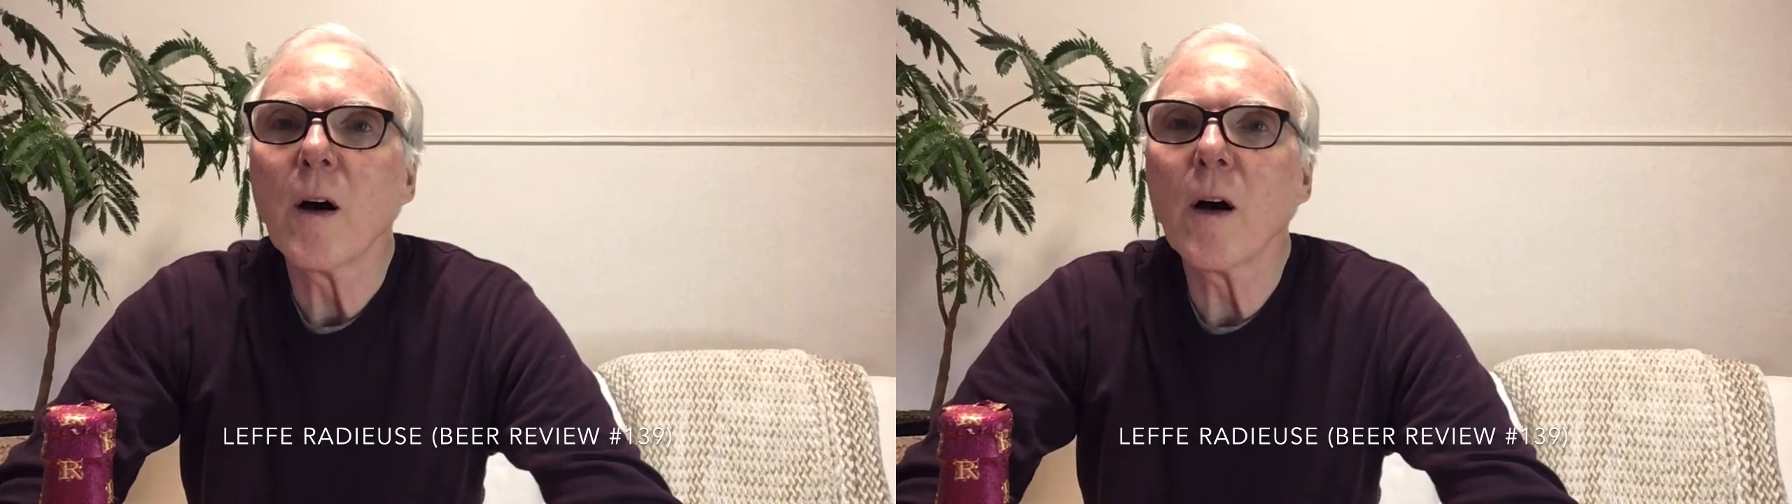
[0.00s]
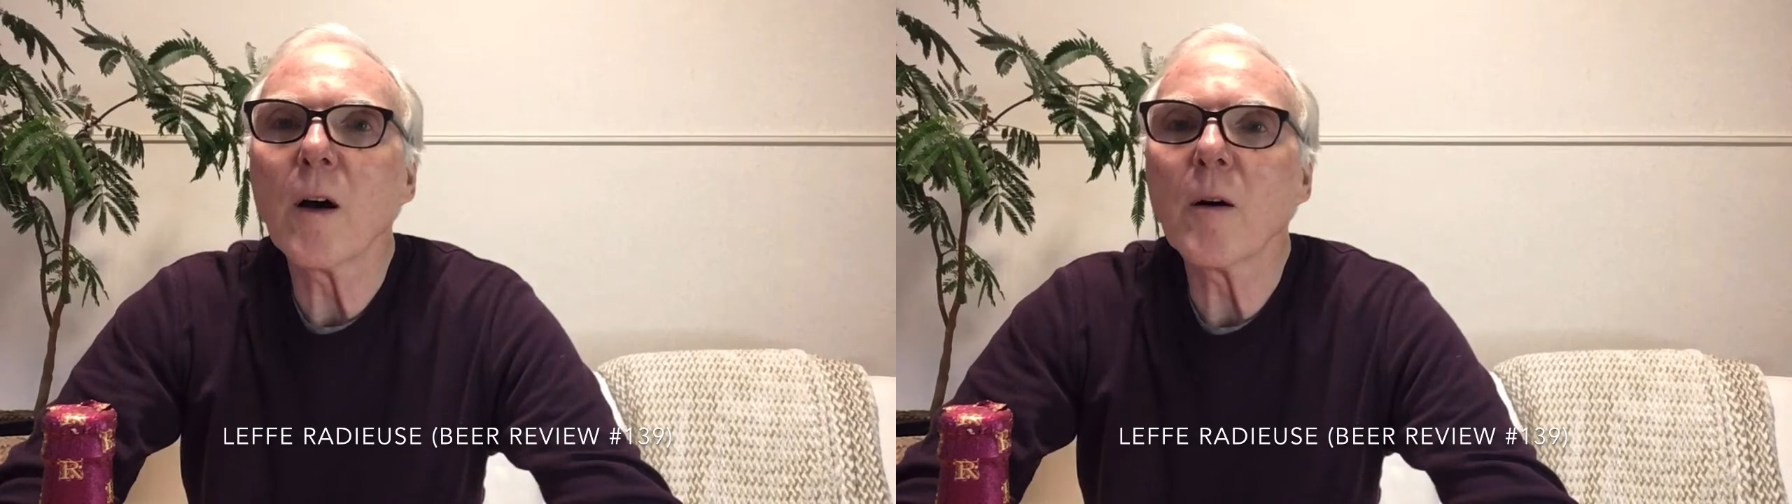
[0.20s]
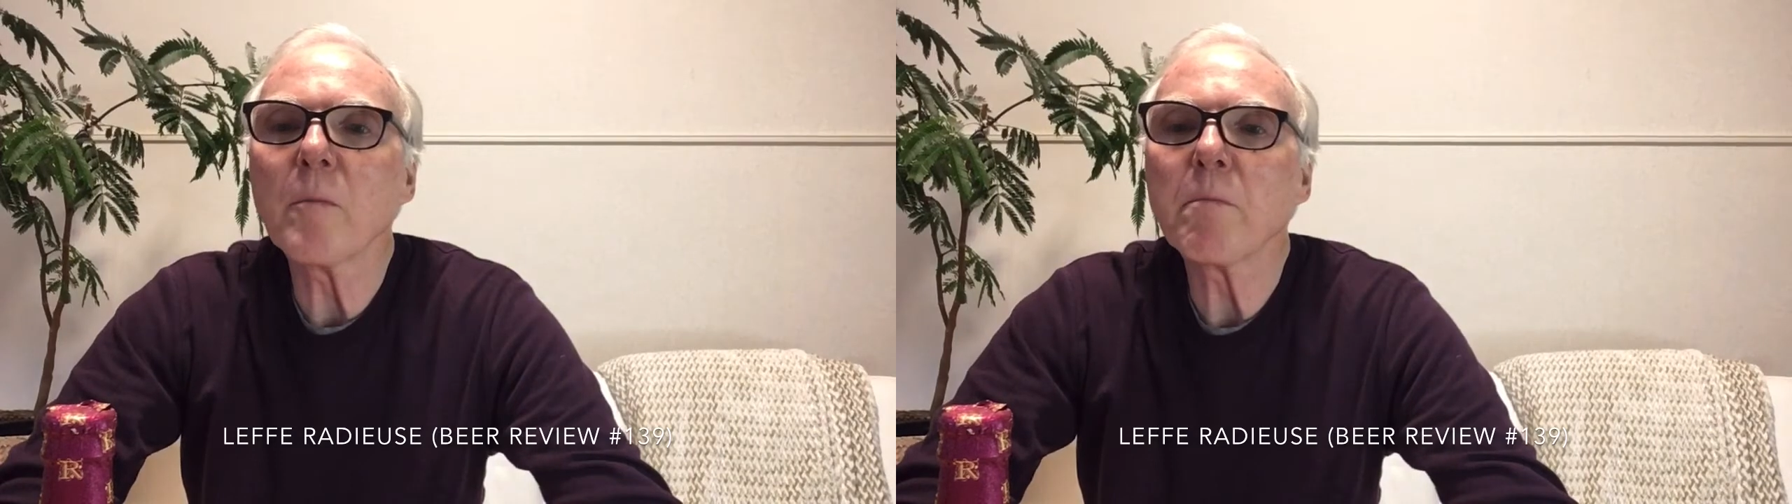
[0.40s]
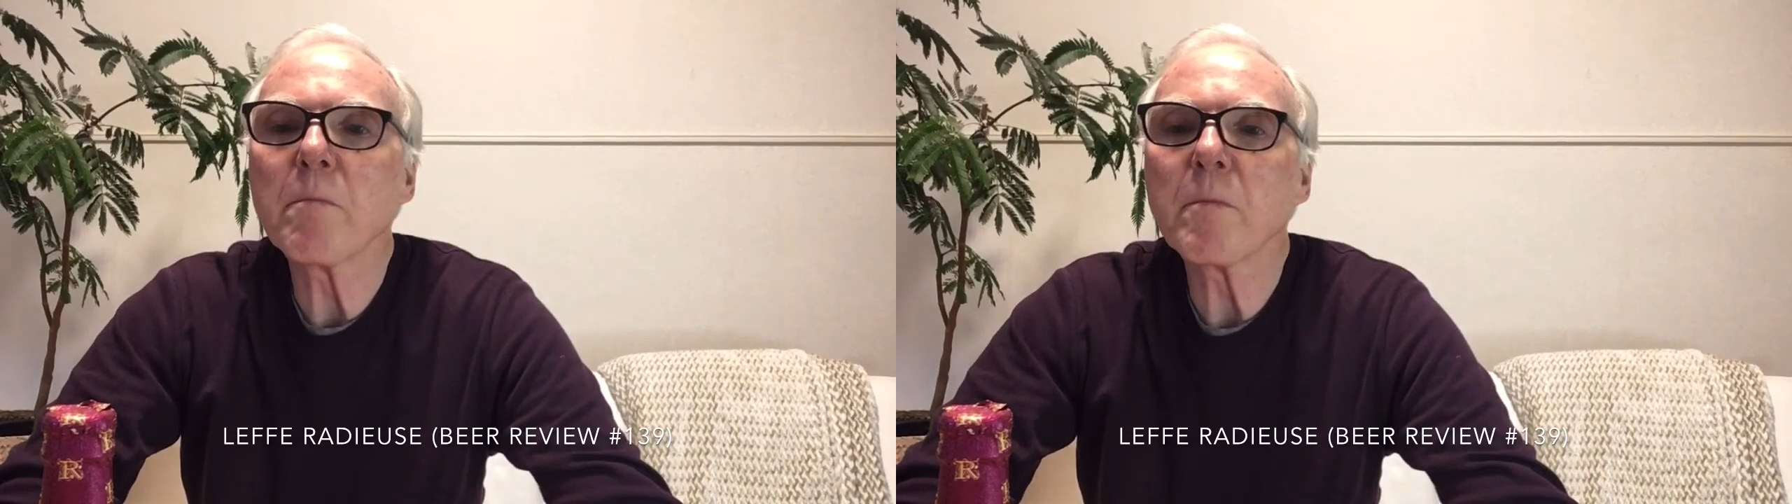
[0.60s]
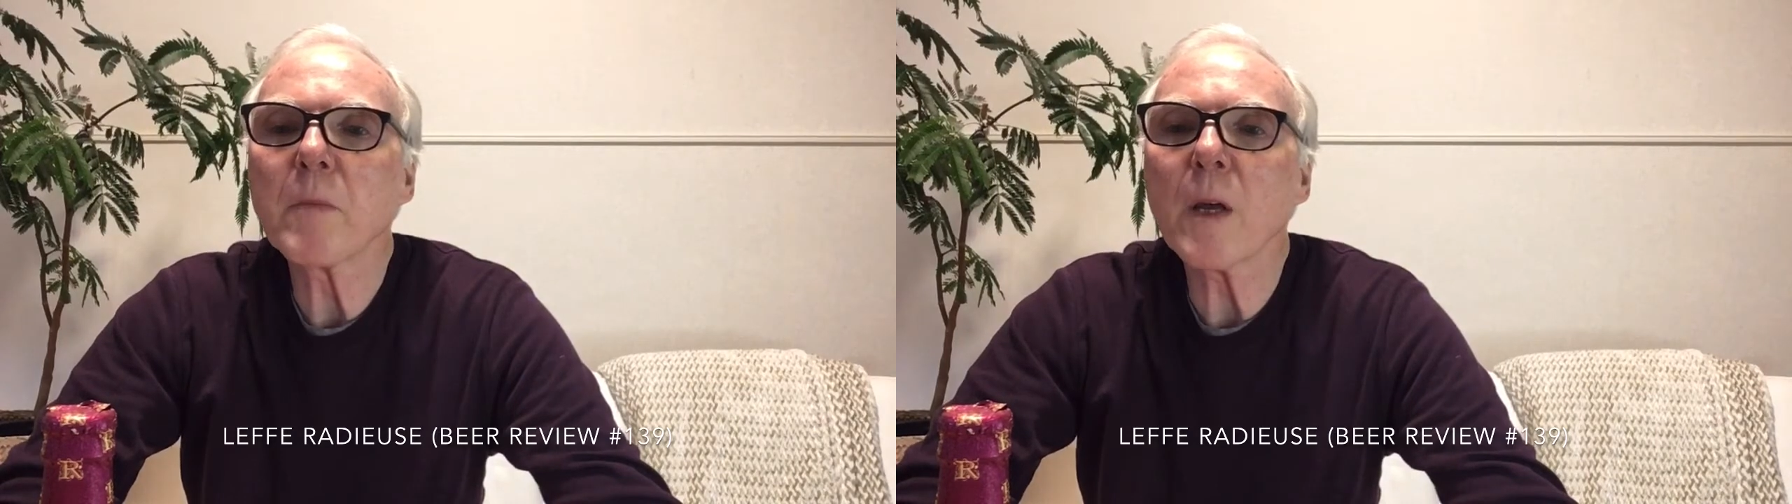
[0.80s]
and
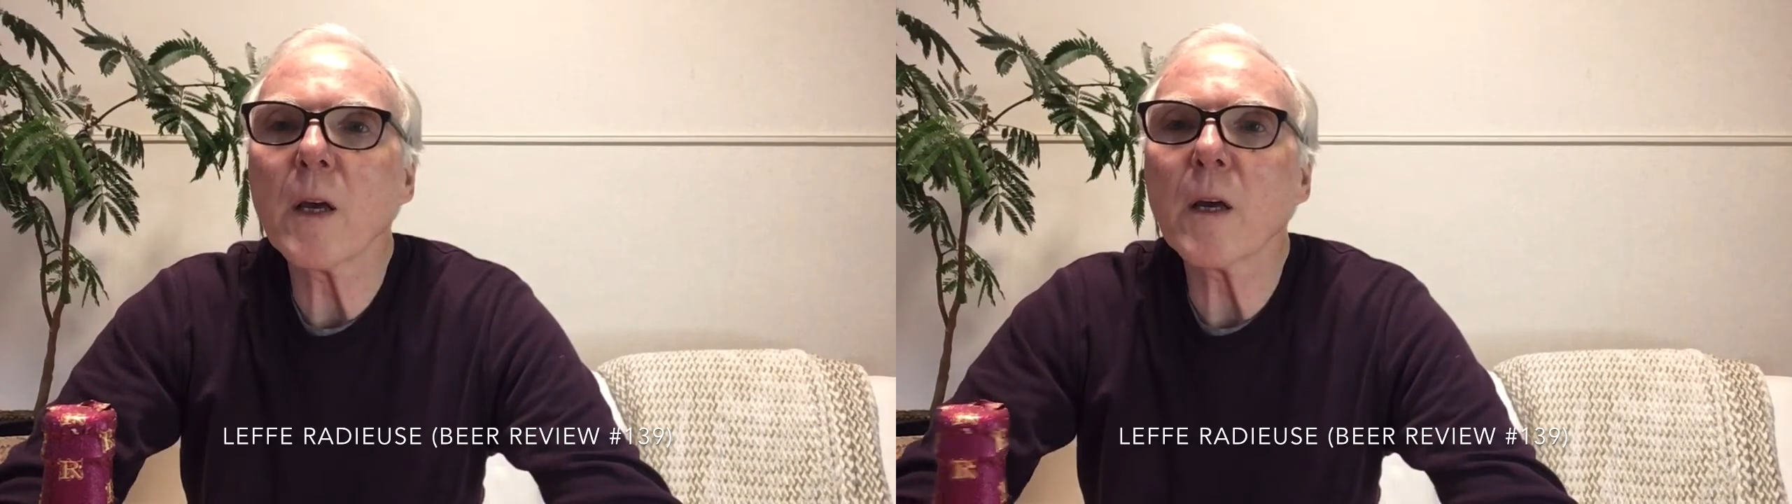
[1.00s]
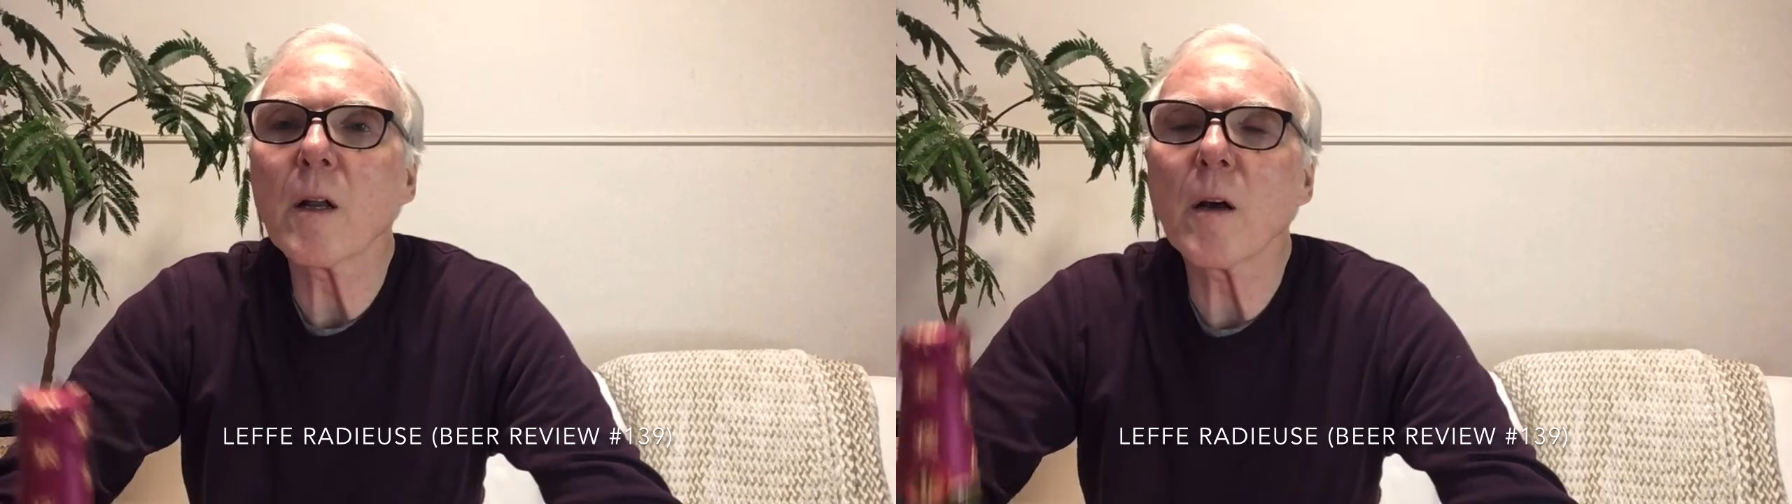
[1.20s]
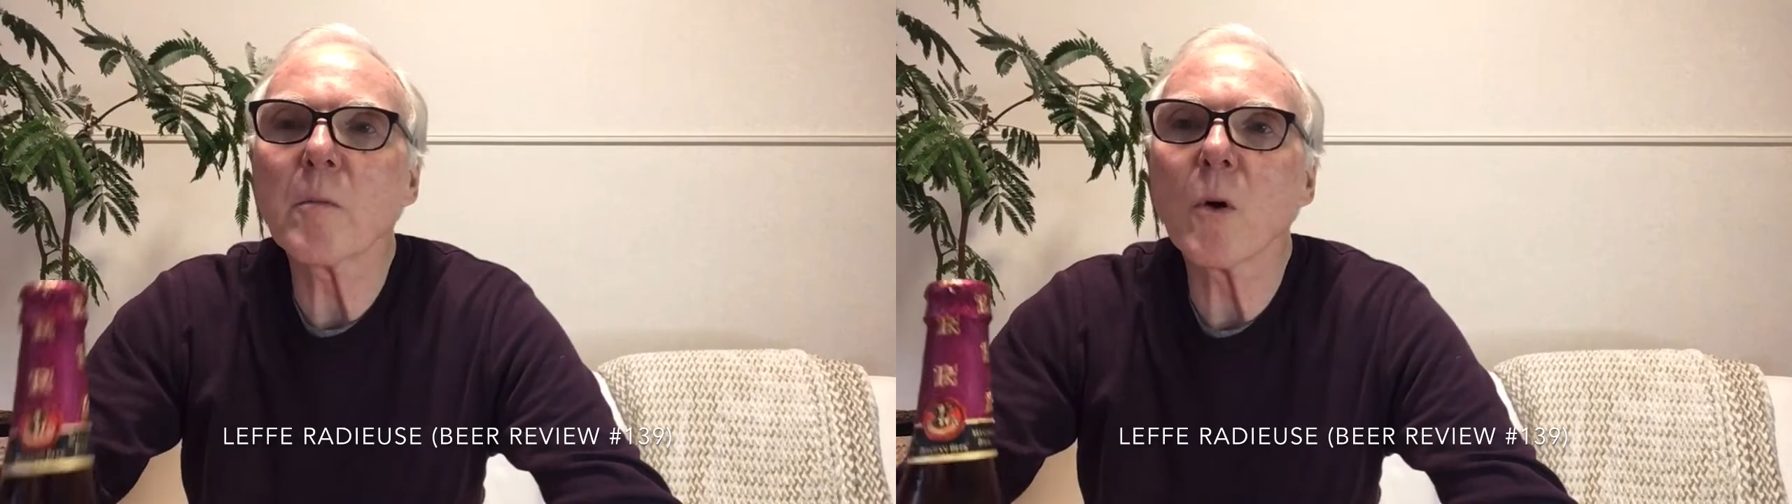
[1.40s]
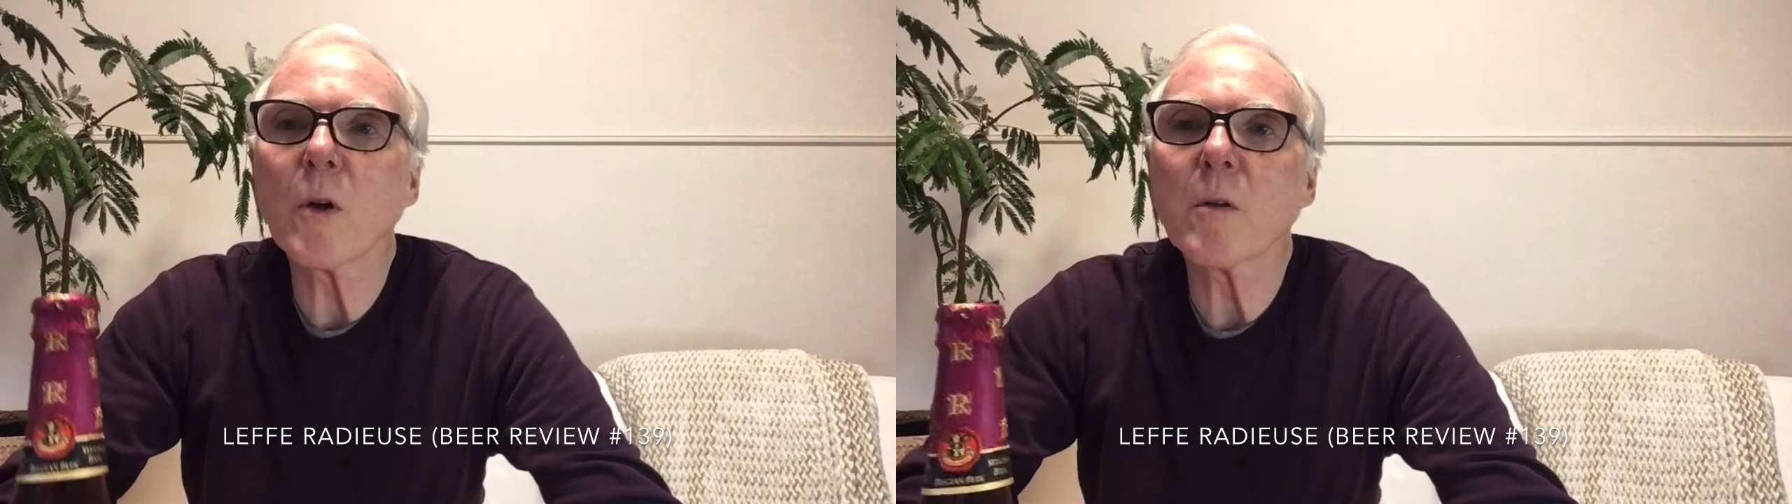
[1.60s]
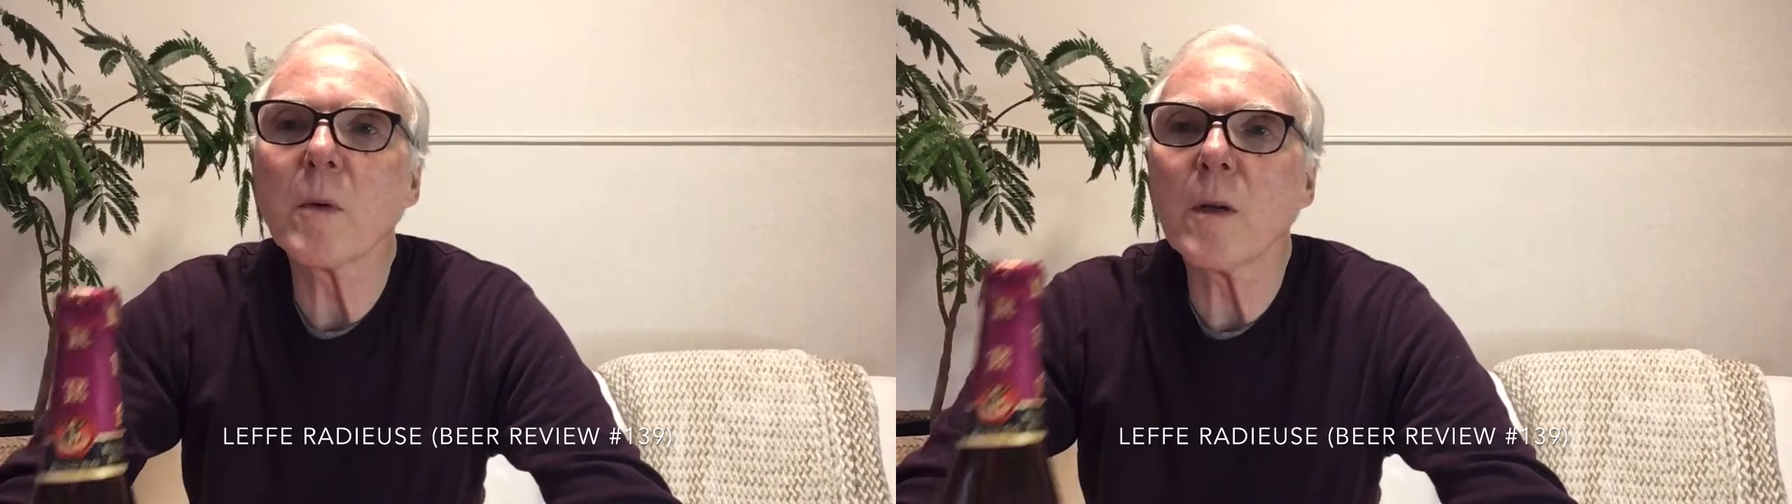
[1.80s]
I'm
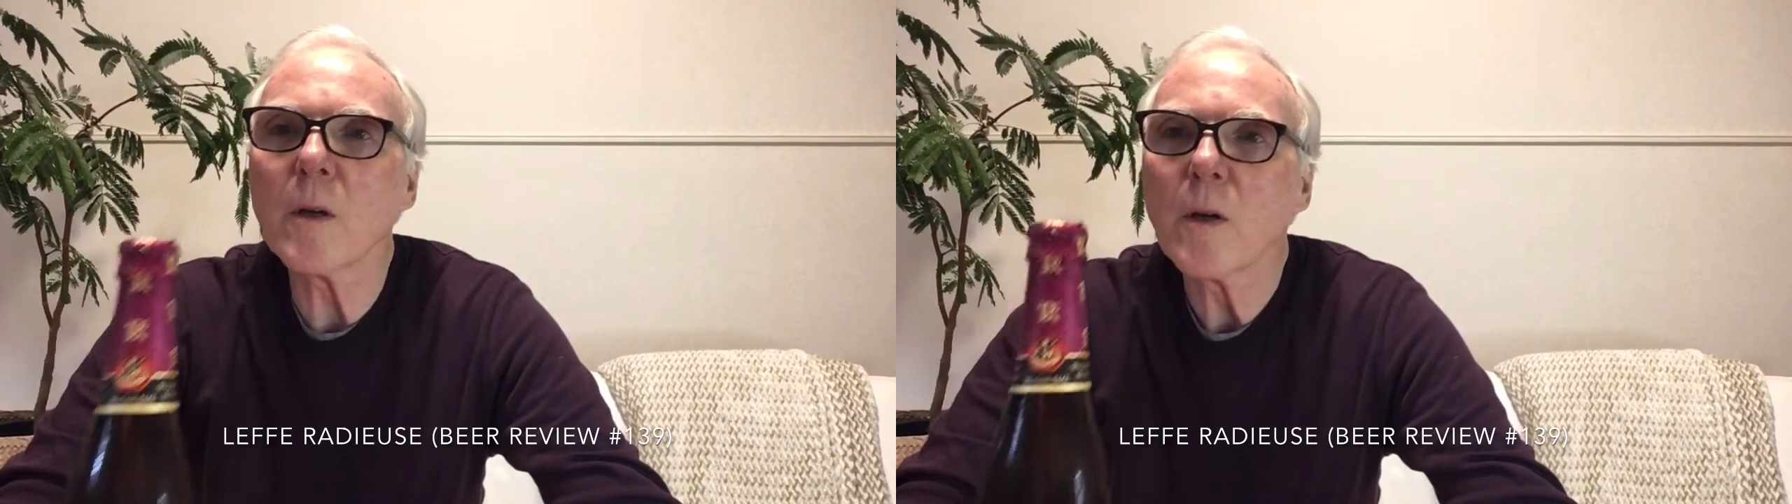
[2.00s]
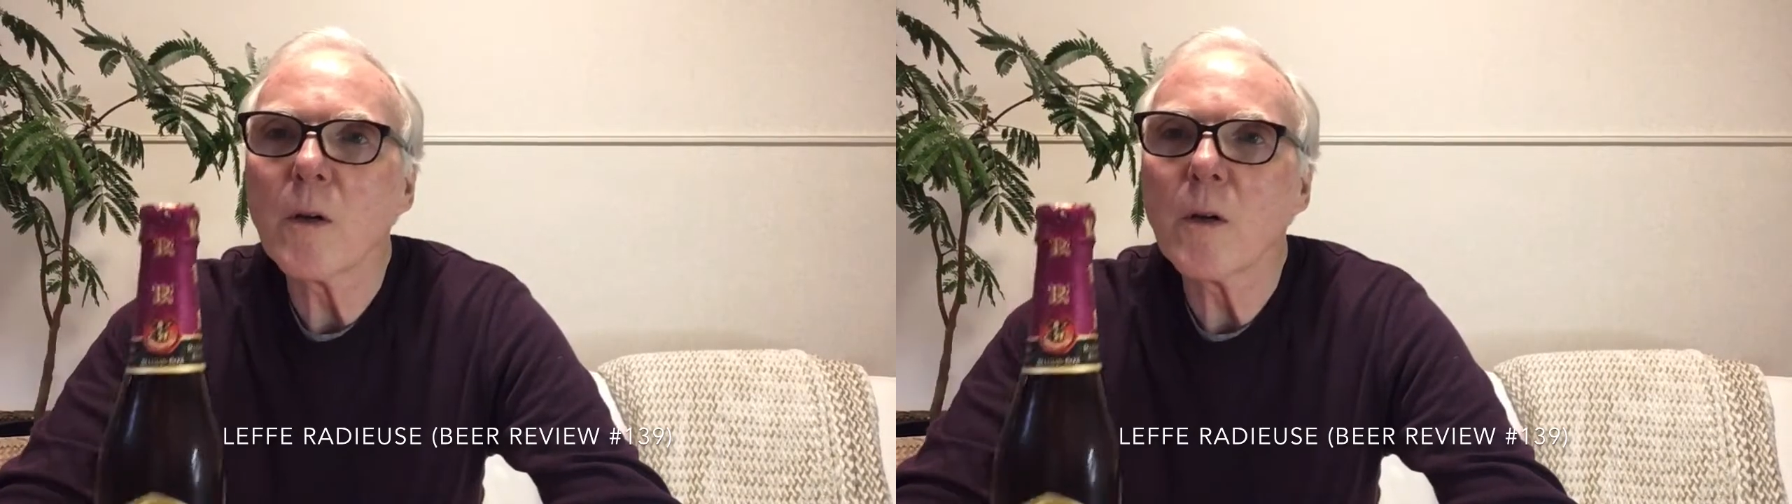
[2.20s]
going to be